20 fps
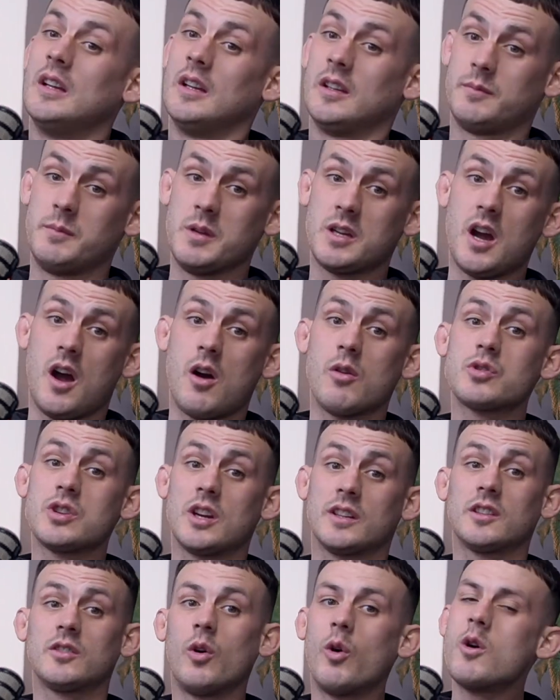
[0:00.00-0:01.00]
My coach at the
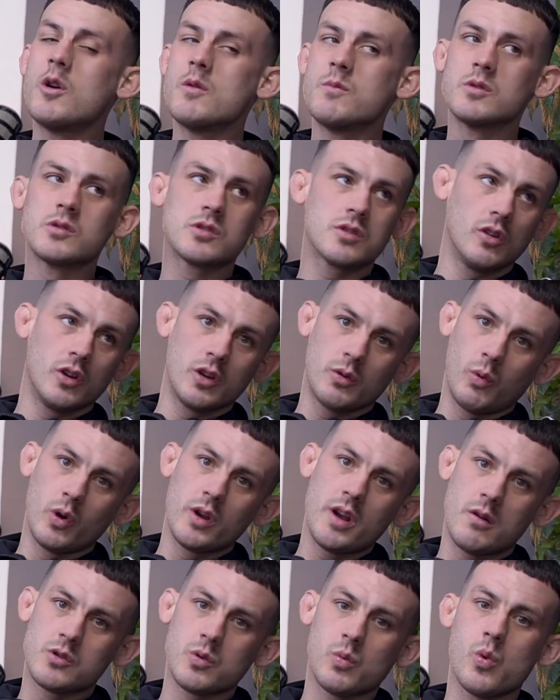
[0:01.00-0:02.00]
time was like, why
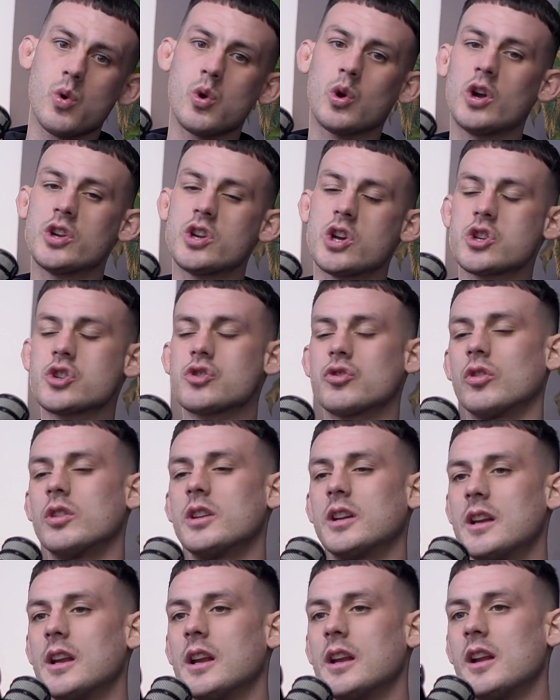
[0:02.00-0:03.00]
don't you work on your
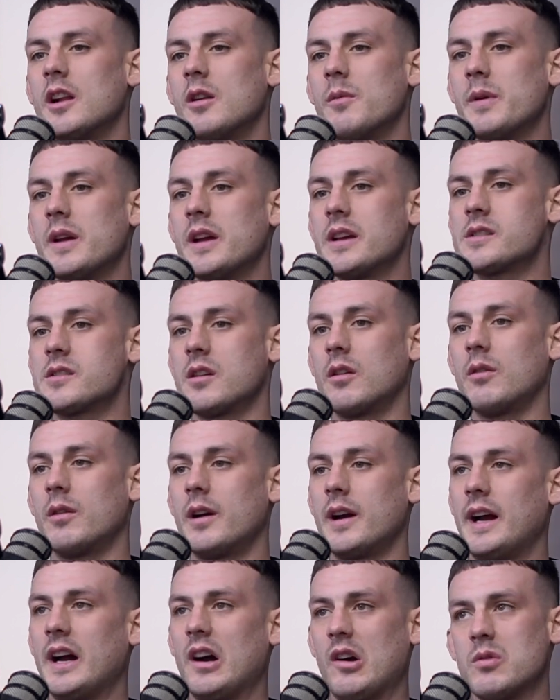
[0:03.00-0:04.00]
striking a little bit? So
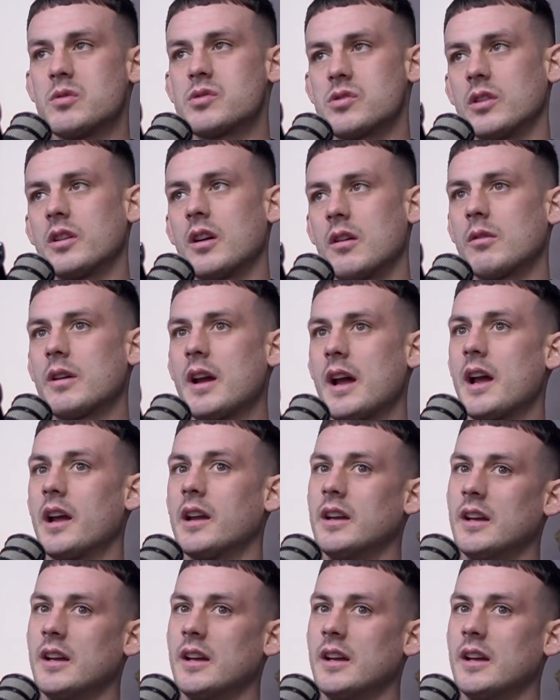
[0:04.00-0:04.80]
I was like, okay.